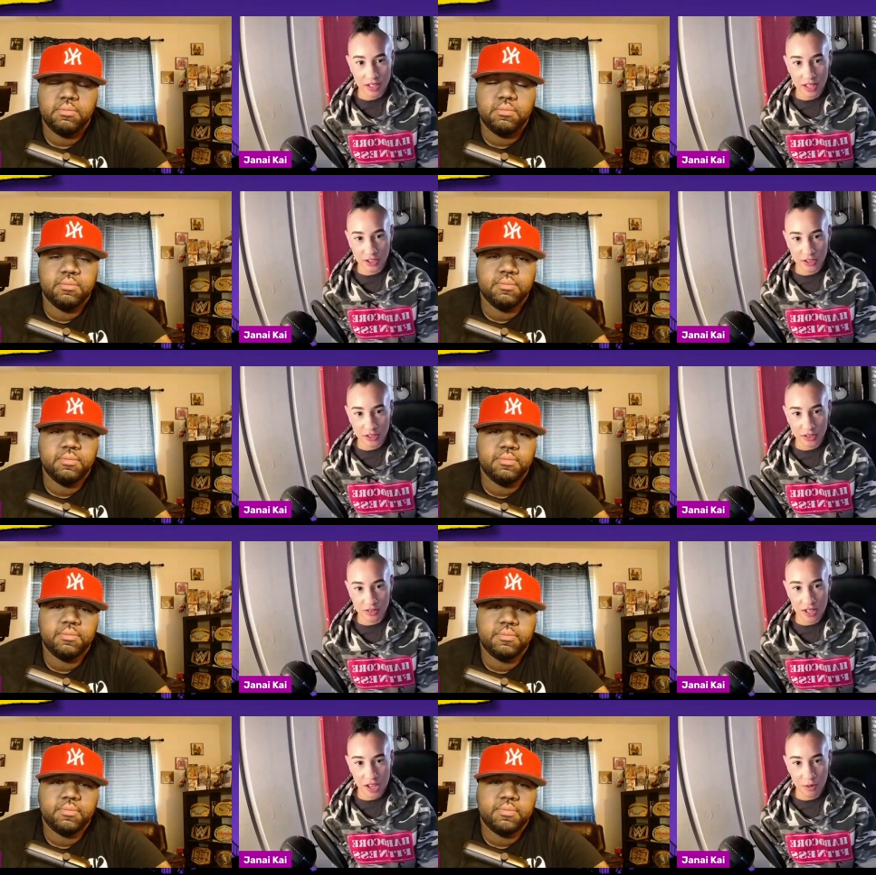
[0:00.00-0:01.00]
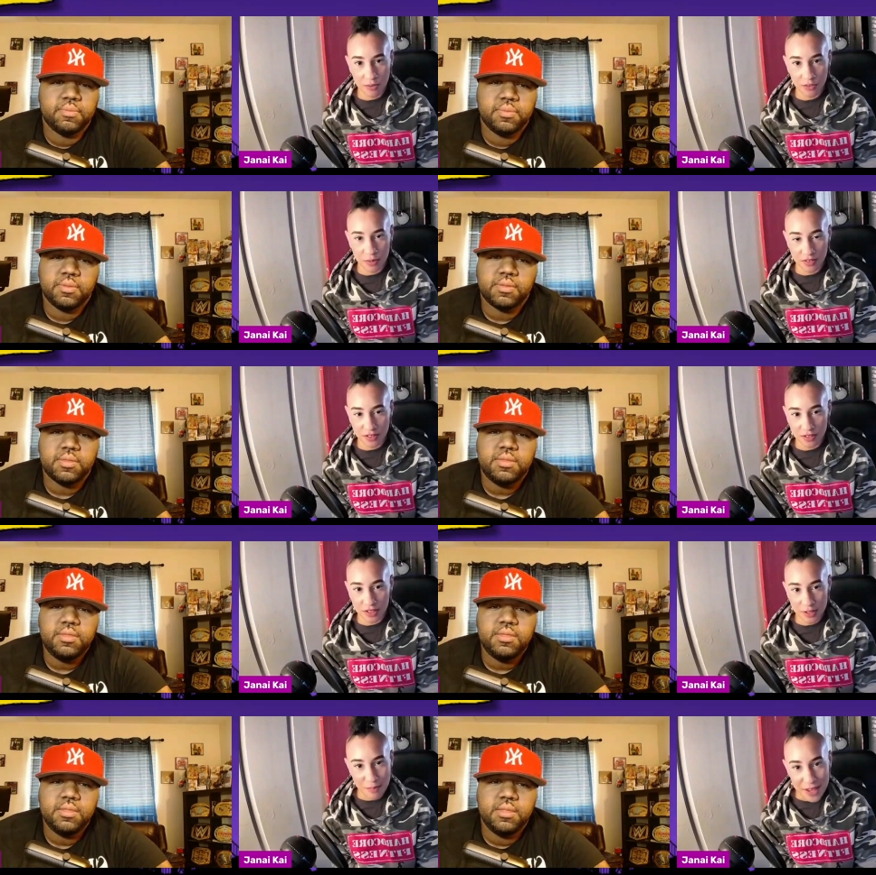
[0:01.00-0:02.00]
Speaker 1: Mm-hmm. And she knew that I was
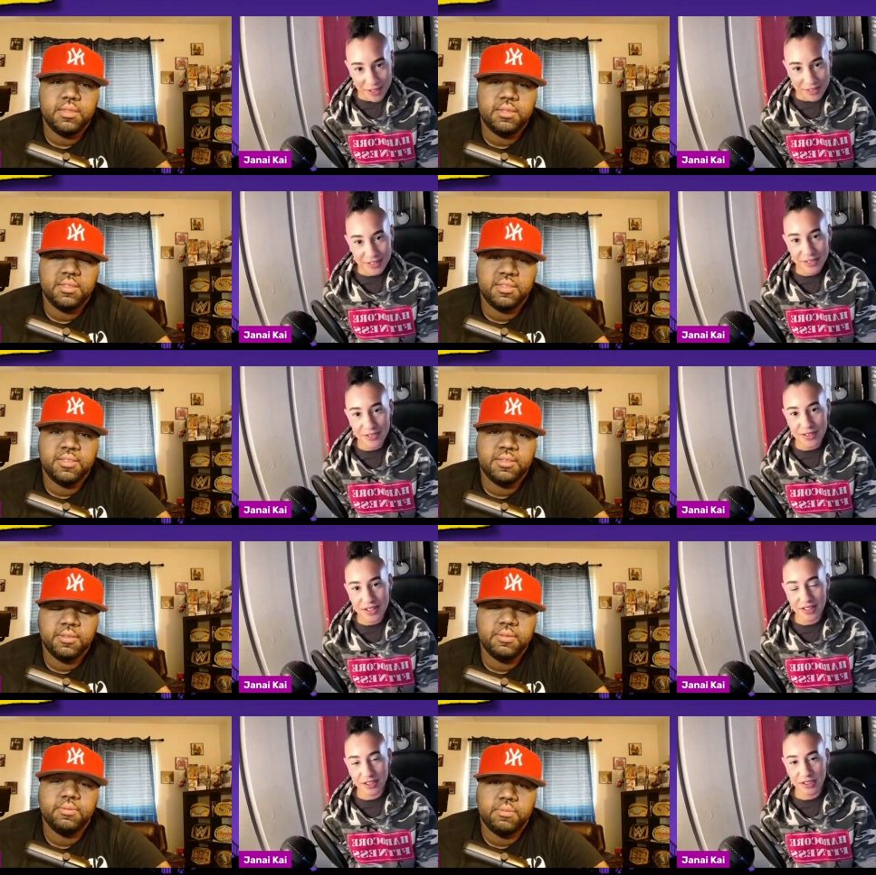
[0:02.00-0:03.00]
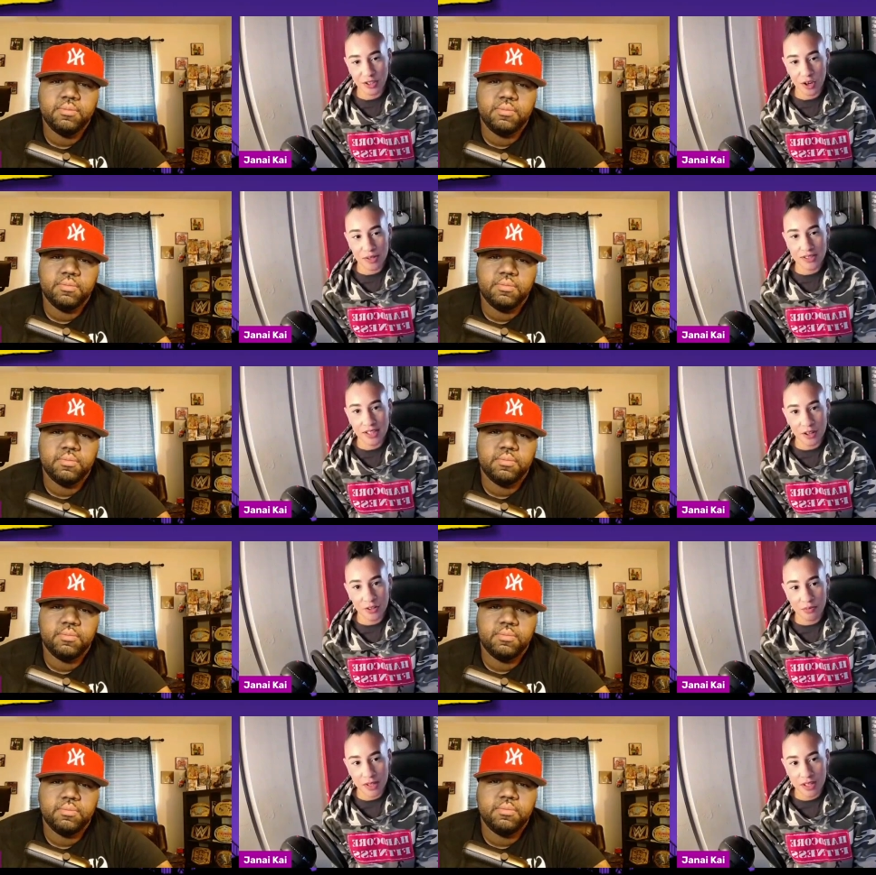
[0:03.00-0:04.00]
basically made to do this, like she always
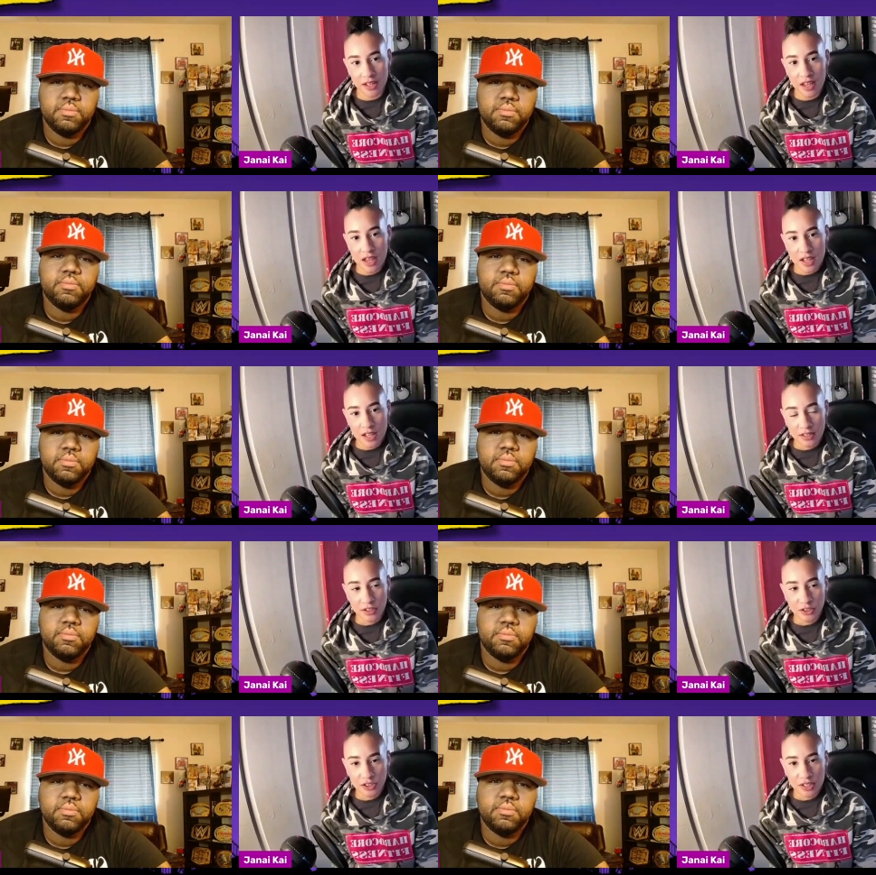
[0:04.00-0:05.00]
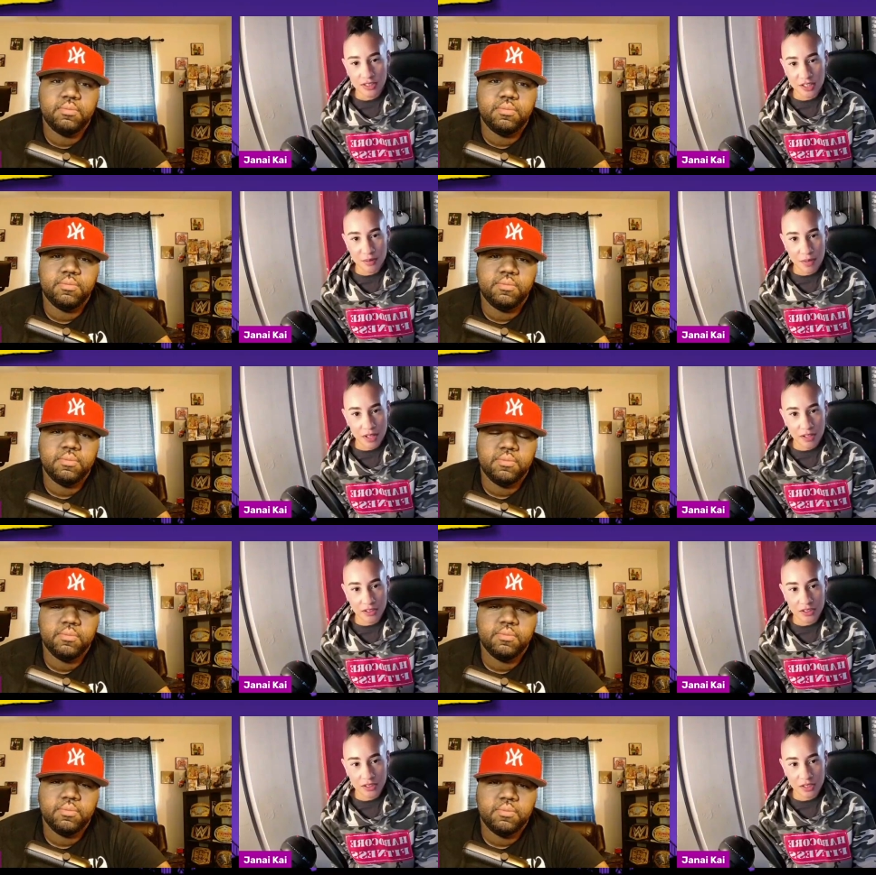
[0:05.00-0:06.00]
tells me. And so she's mm-hmm. seen
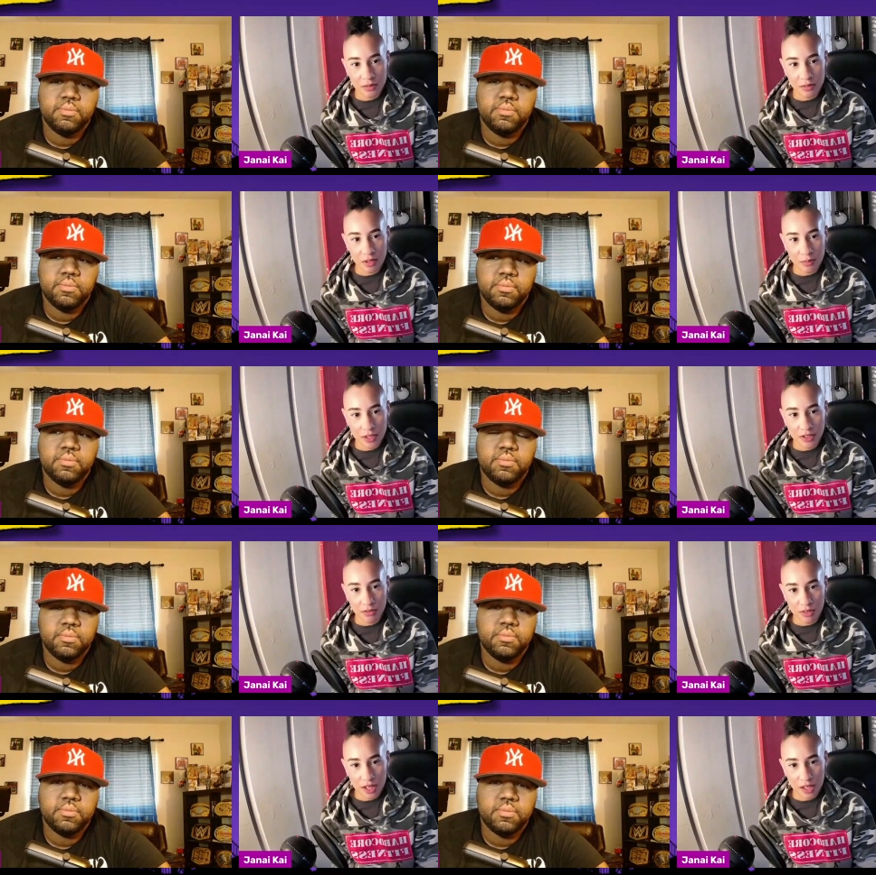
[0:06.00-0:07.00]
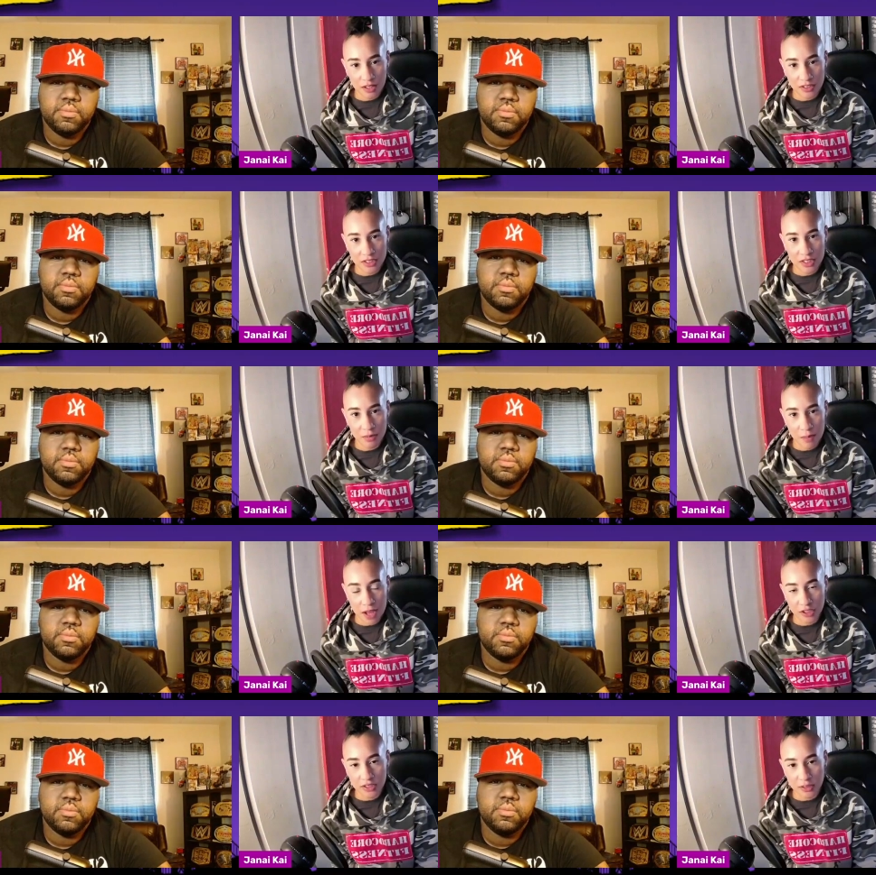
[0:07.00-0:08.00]
me, she's seen me in the ring, and she's seen my
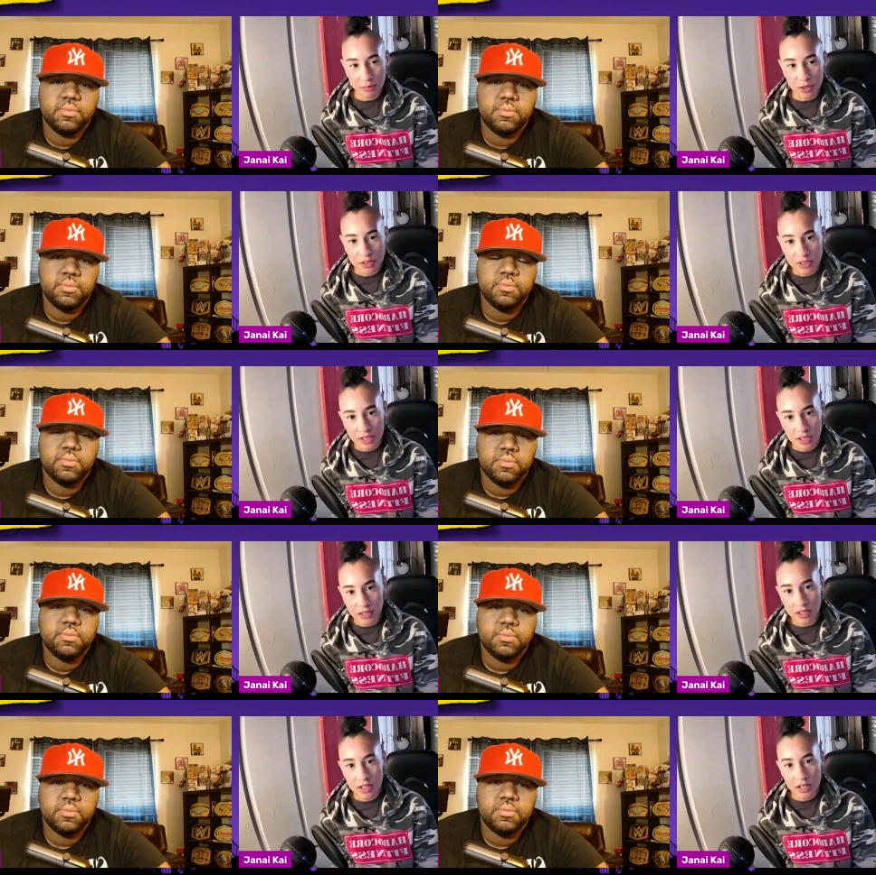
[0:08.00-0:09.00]
matches in person.